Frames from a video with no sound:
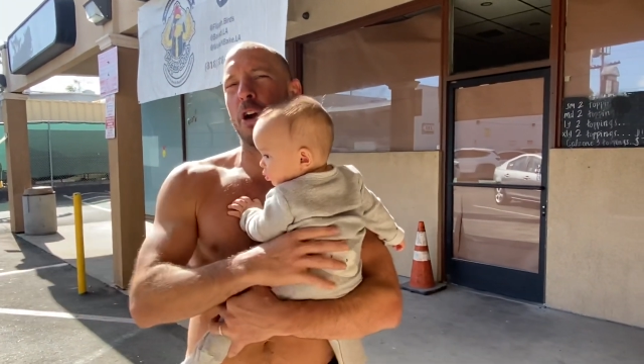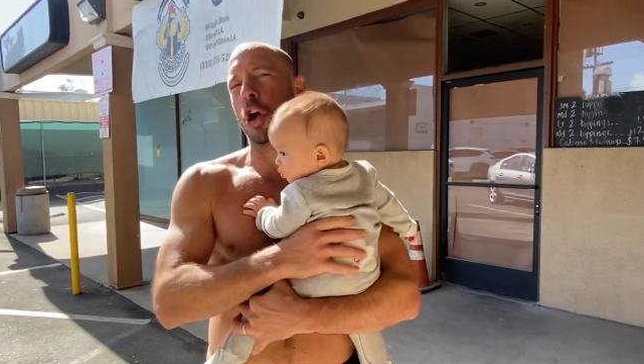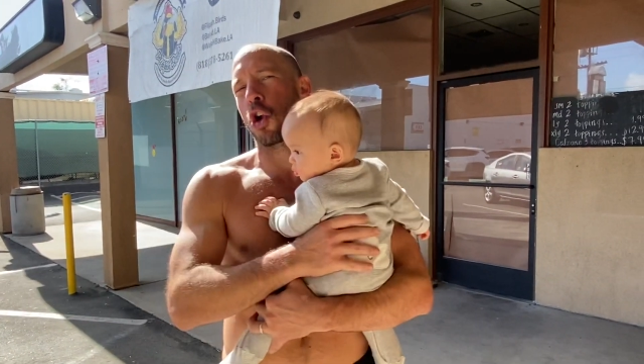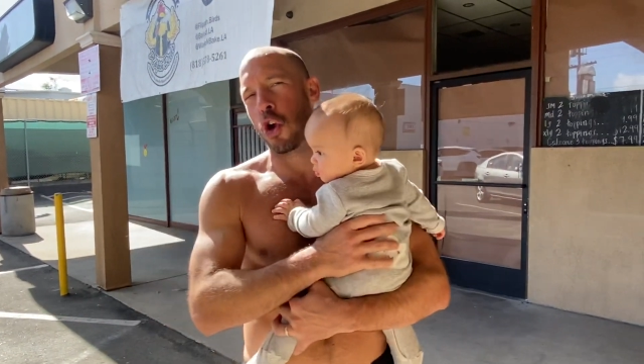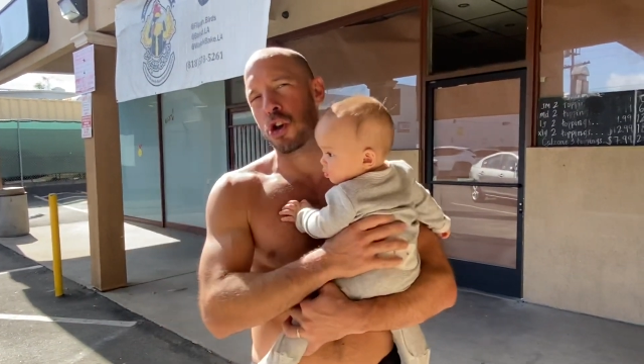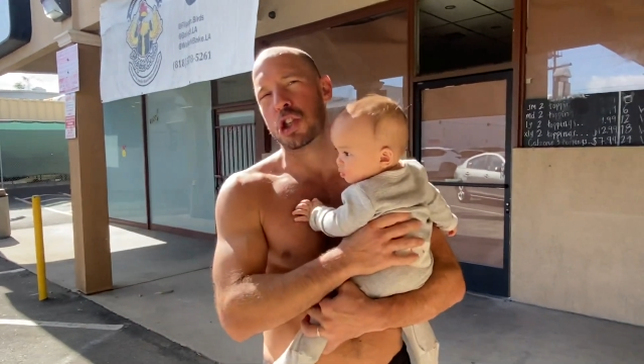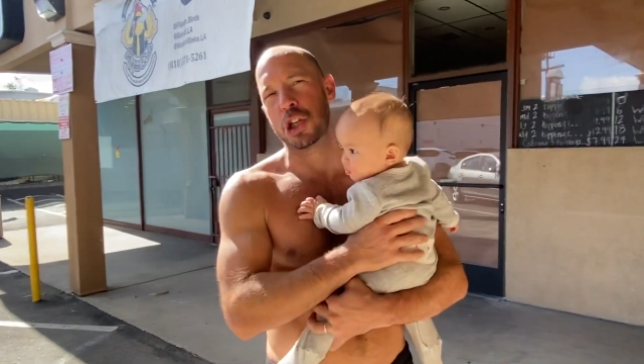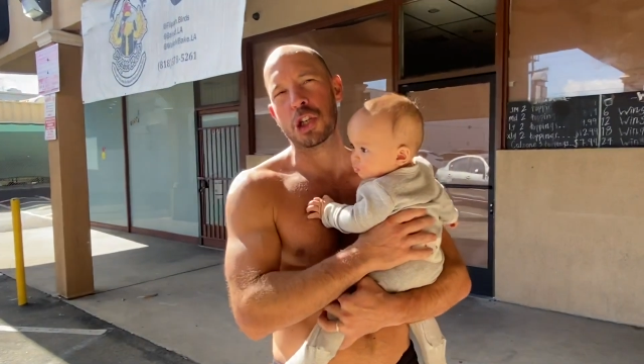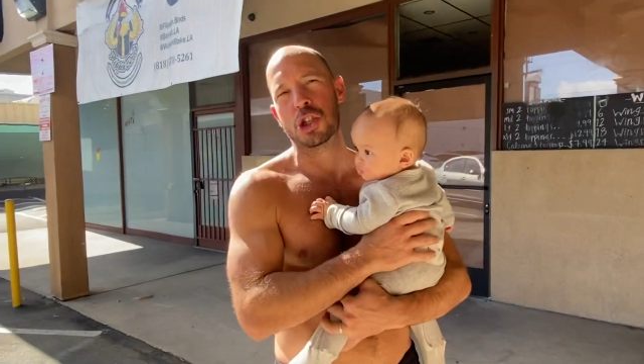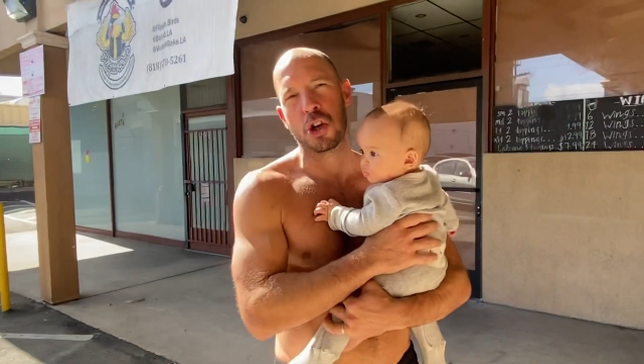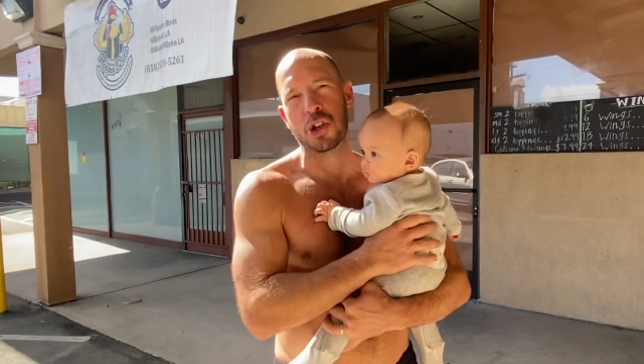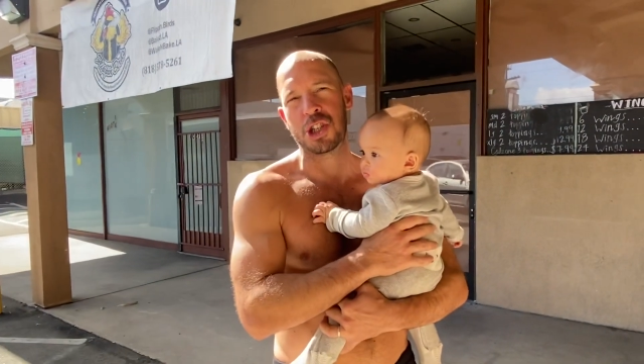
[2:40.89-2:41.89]
closely
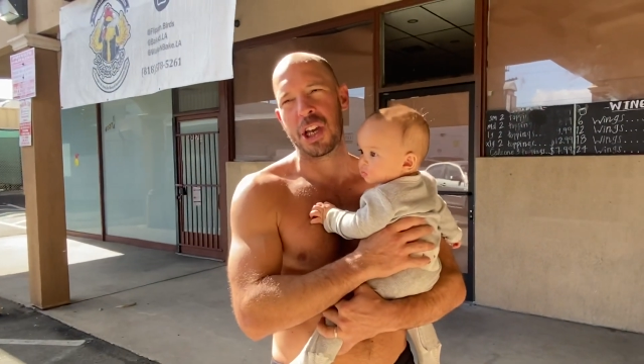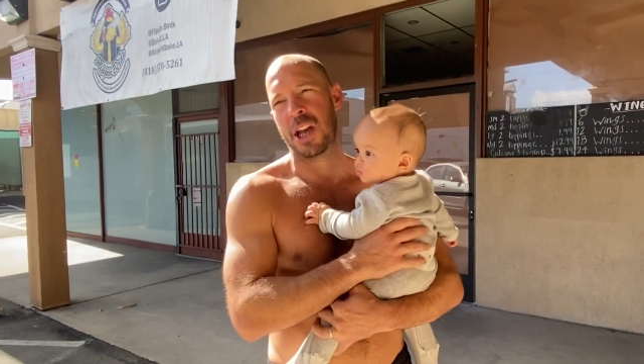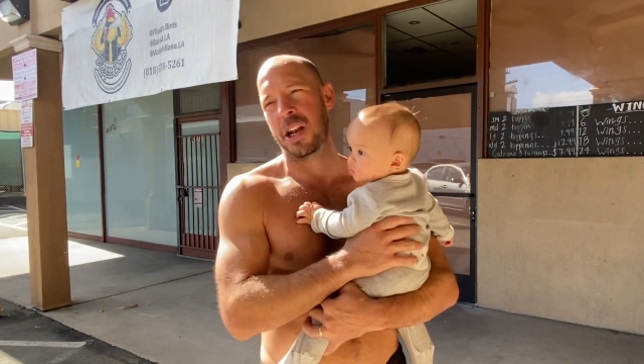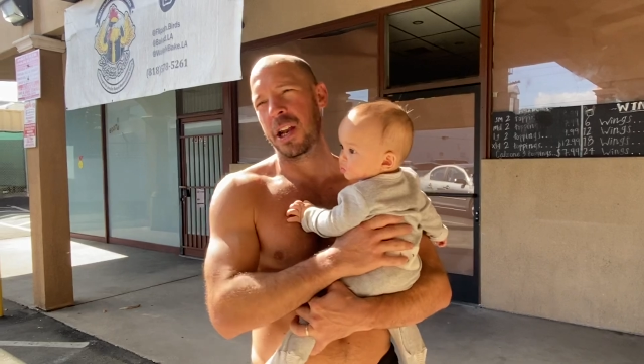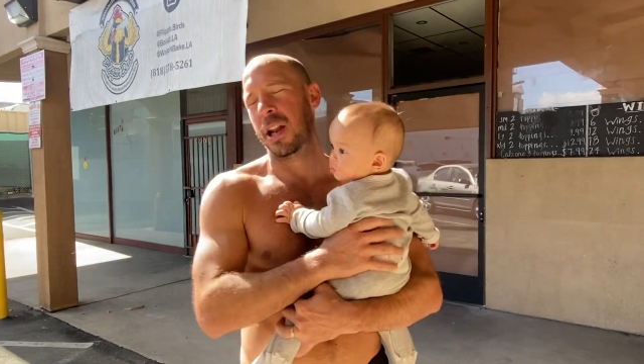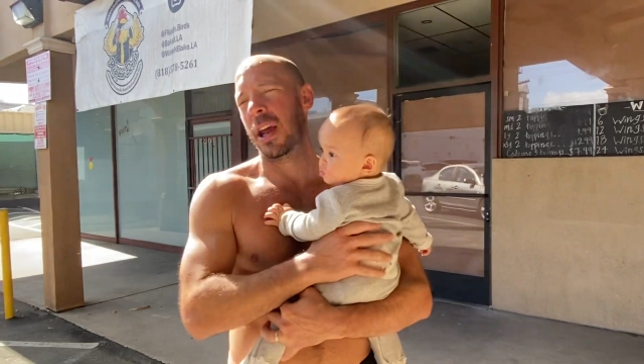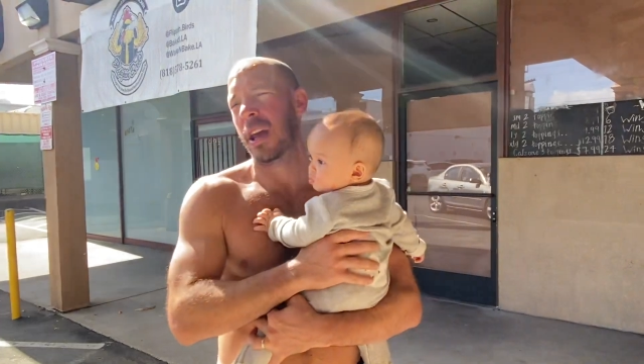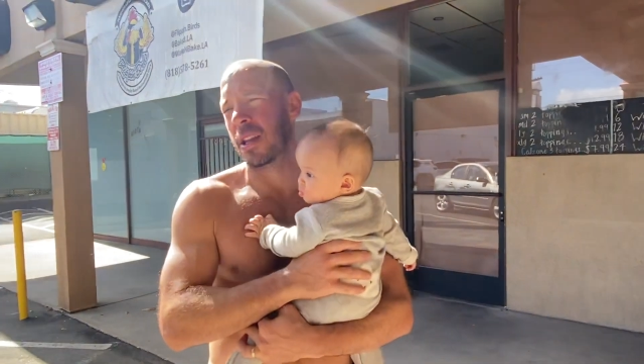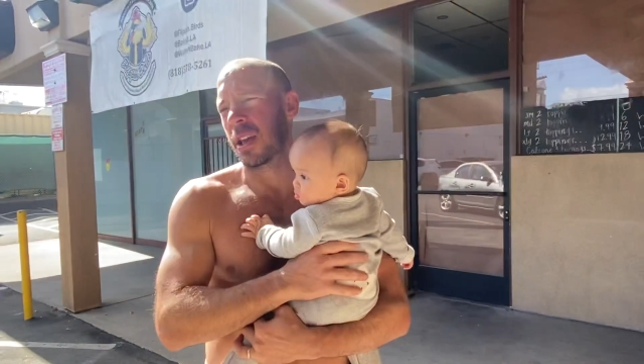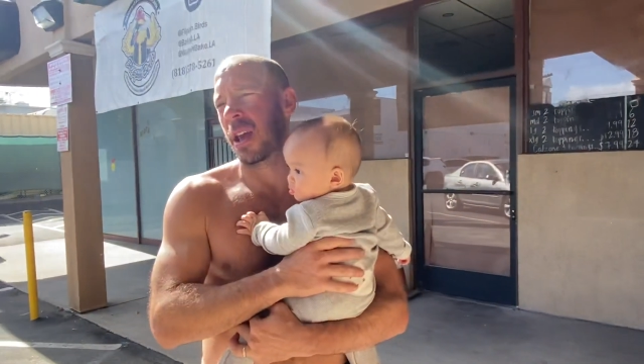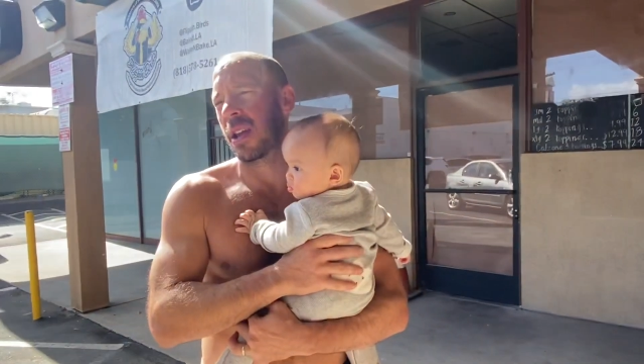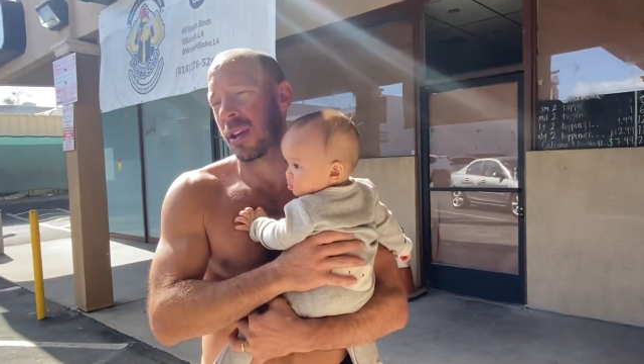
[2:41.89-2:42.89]
associated, and,
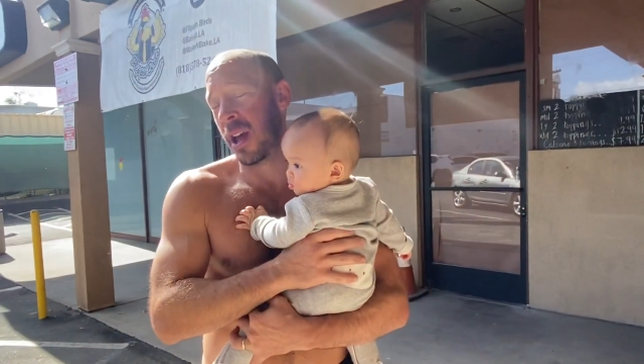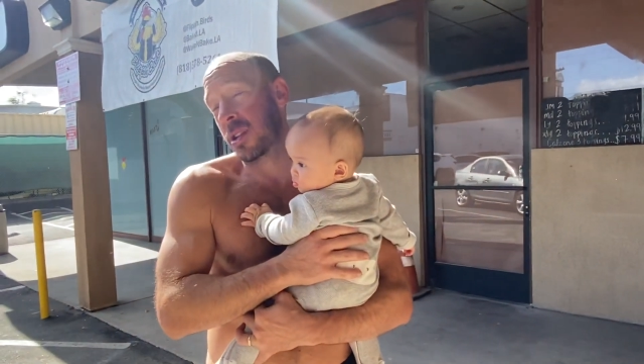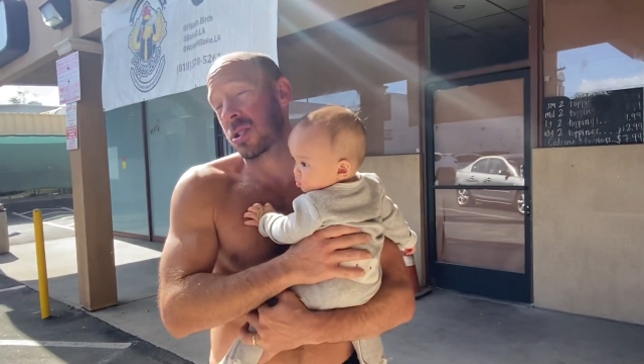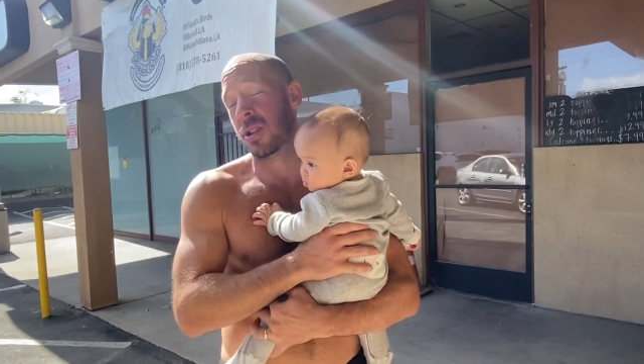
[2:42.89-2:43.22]
and, and yeah, it's,